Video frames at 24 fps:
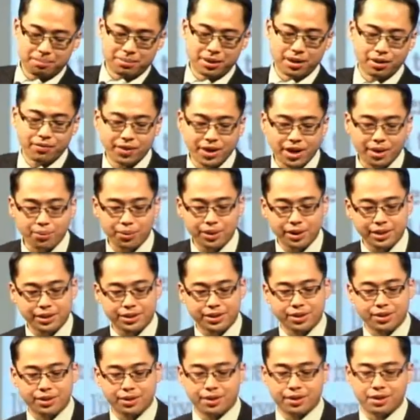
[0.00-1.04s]
Beloved, I really
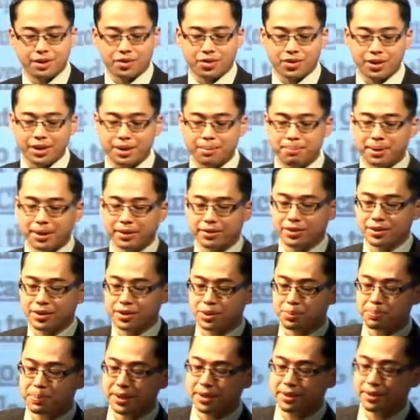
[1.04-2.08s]
started to think about
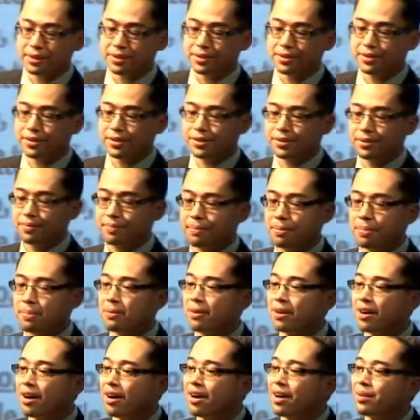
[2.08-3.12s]
this because
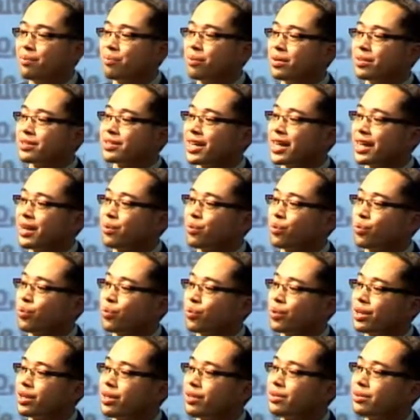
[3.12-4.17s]
God wants a
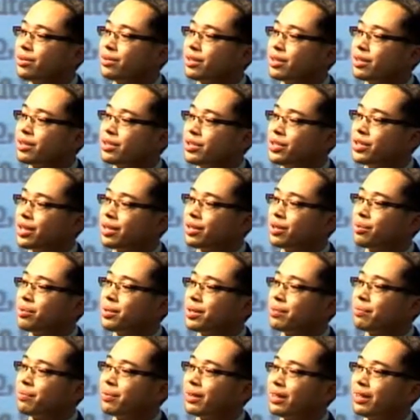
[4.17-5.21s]
real,
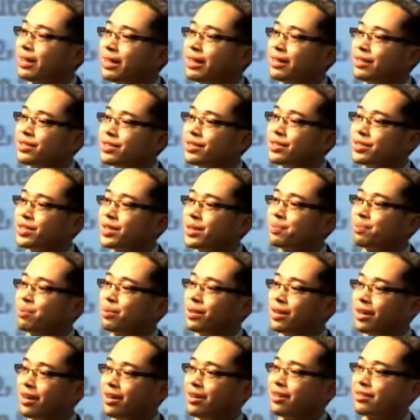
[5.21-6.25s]
genuine relationship
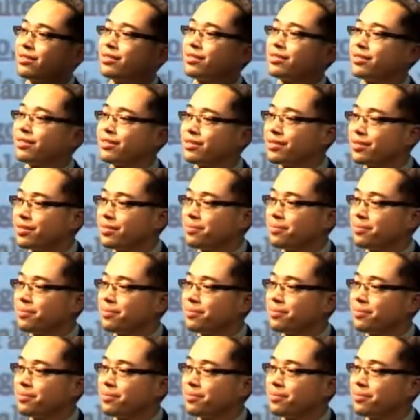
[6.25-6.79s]
with us.